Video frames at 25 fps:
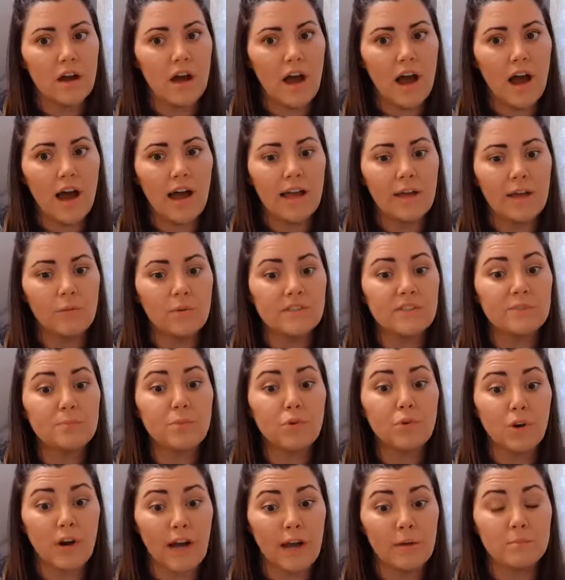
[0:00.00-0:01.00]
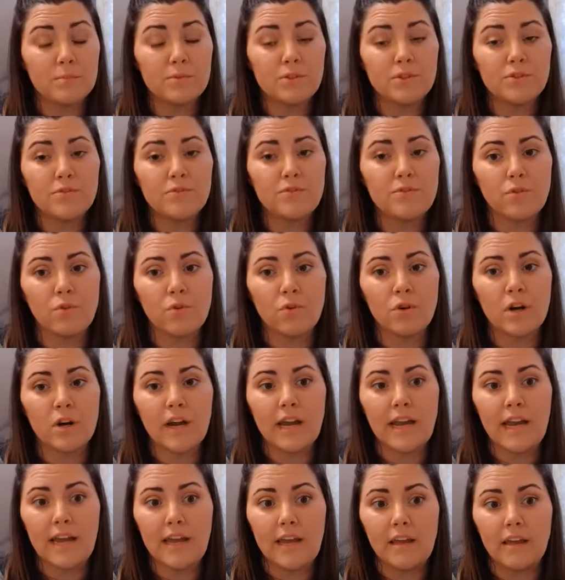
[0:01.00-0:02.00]
I was prepped for
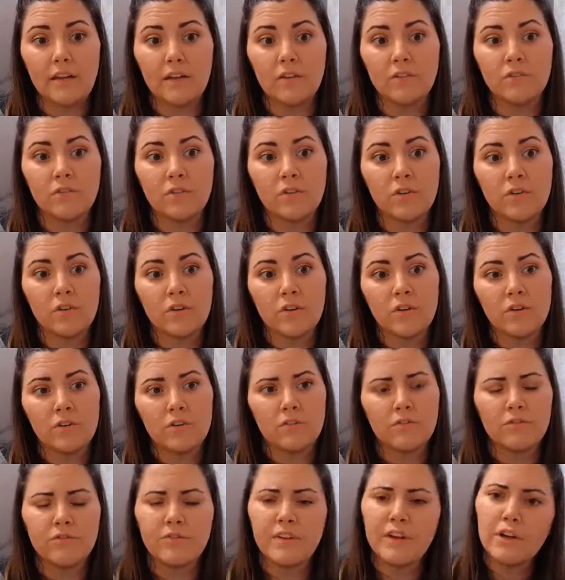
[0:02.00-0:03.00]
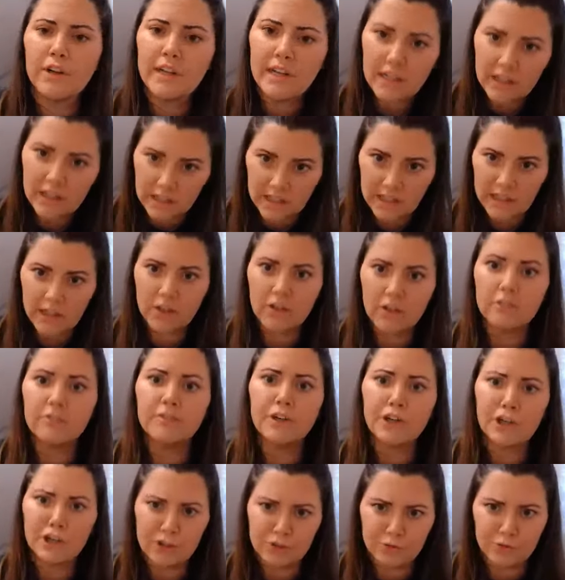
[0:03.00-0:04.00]
a very clear,
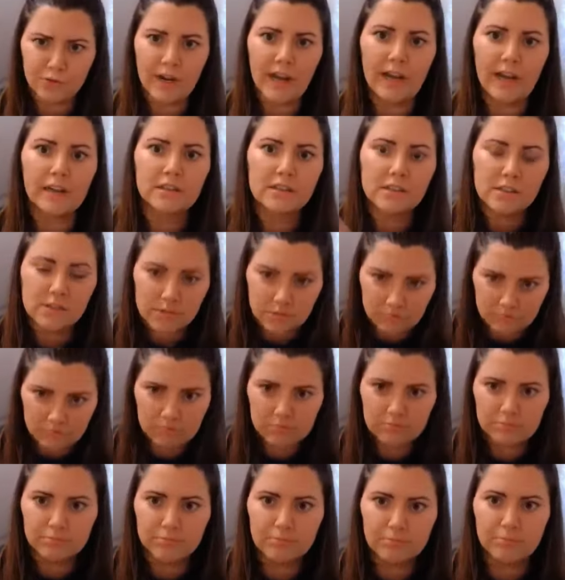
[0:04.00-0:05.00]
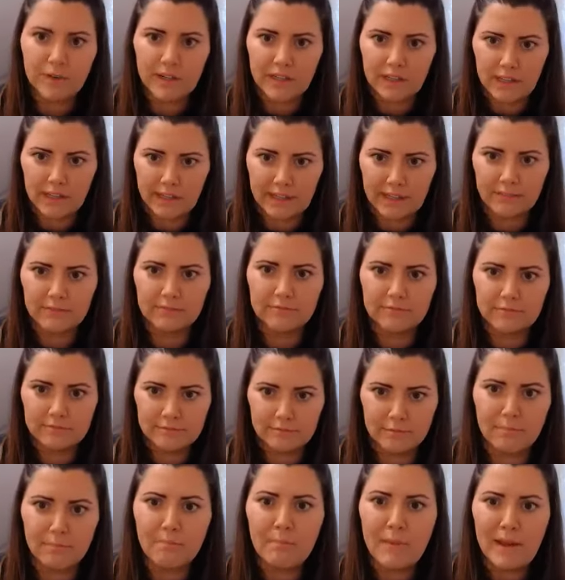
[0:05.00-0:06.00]
very direct, but like
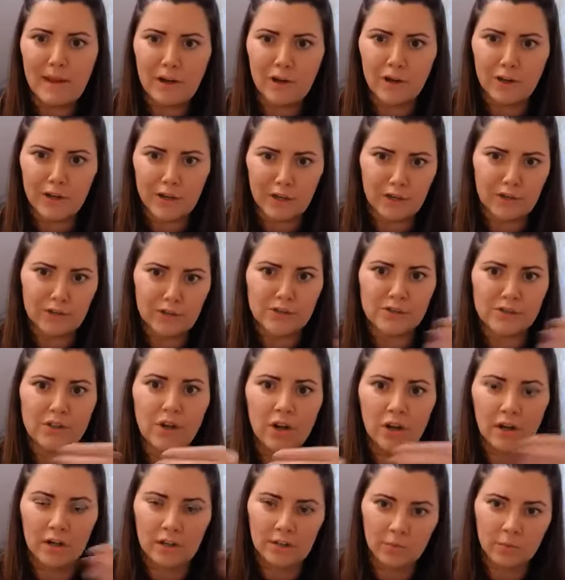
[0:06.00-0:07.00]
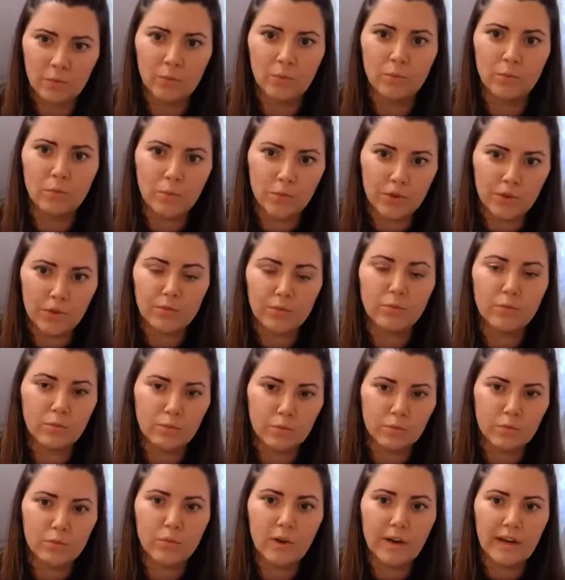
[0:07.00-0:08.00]
barriers on with
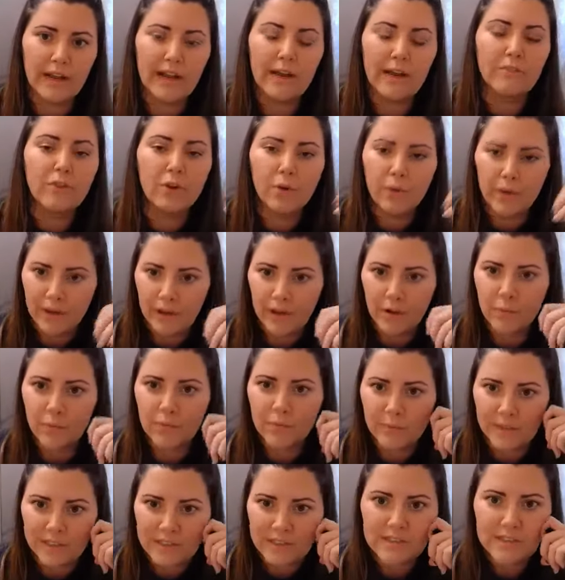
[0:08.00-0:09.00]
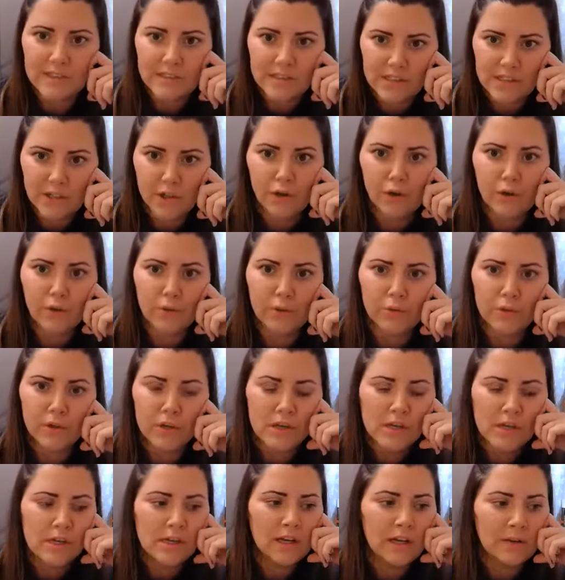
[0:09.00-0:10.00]
what I have going on with my CTO
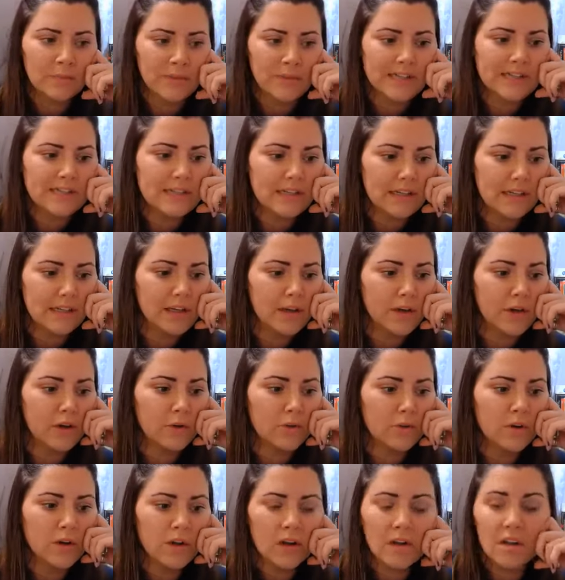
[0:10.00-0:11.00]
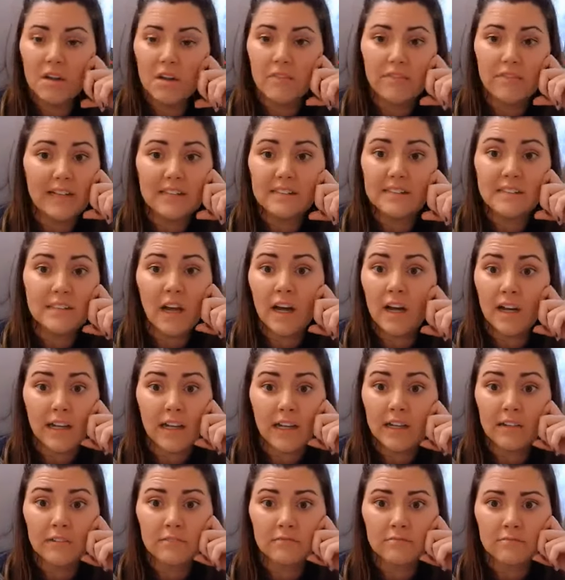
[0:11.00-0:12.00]
and my CEO. That's not
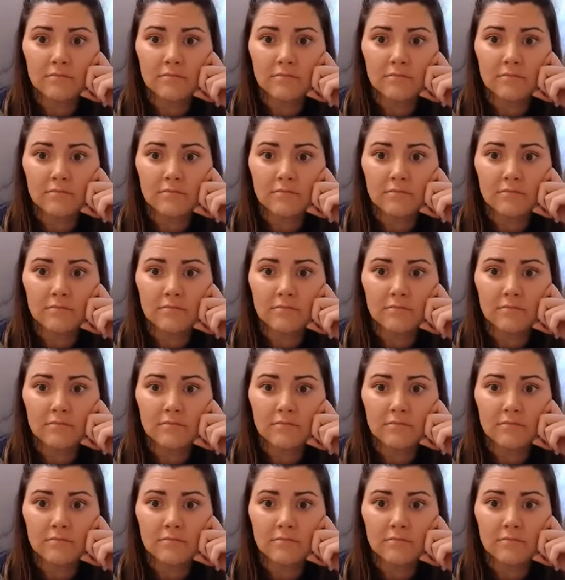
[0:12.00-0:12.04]
it.